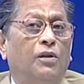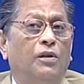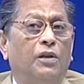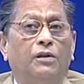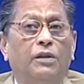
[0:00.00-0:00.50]

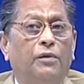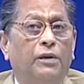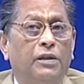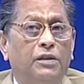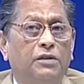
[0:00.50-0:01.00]
Now, the
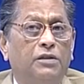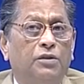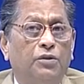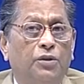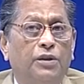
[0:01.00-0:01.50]
awareness is
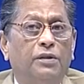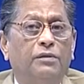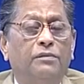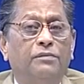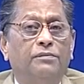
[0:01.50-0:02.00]
growing,
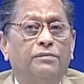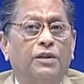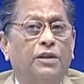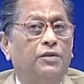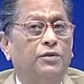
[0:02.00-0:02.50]

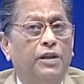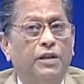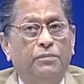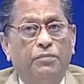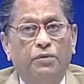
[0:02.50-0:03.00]
there are
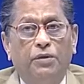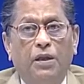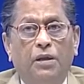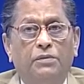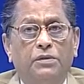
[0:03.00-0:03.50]
training
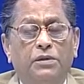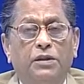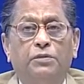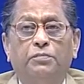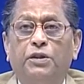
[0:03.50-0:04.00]
programs, there
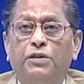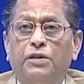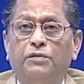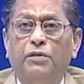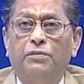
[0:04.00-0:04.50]
is pressure
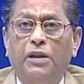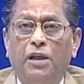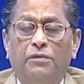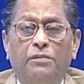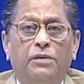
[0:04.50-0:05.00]
from the
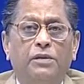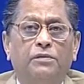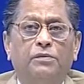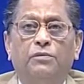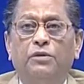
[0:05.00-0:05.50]
government,
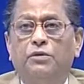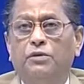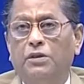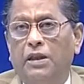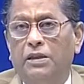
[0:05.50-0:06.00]
from the
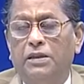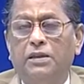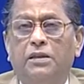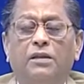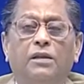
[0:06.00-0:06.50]

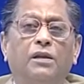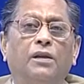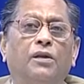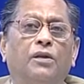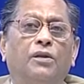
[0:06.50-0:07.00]
society,
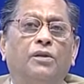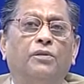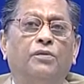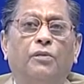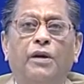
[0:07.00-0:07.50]

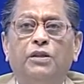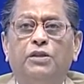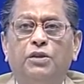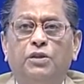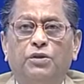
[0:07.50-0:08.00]
from
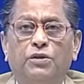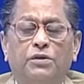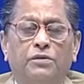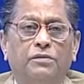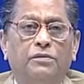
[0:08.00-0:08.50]
NGOs,
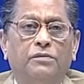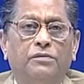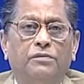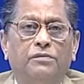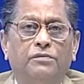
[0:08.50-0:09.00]

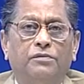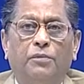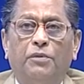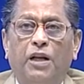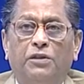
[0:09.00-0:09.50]

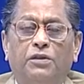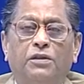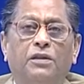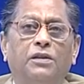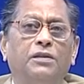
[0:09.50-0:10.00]
from
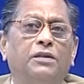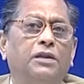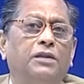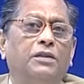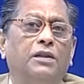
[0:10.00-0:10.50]
national and
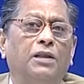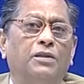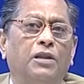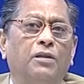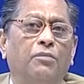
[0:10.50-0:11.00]

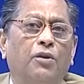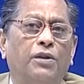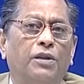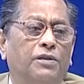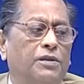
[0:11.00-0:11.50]
international
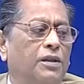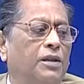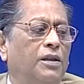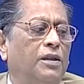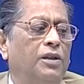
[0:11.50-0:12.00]
bodies.
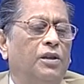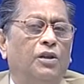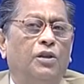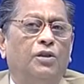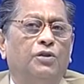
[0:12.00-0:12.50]

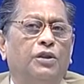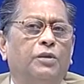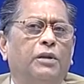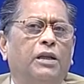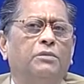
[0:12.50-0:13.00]
So, it
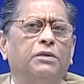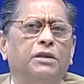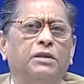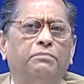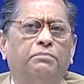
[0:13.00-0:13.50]
becomes
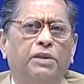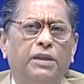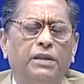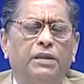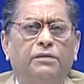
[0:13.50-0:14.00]

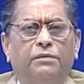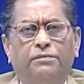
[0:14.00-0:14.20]
imperative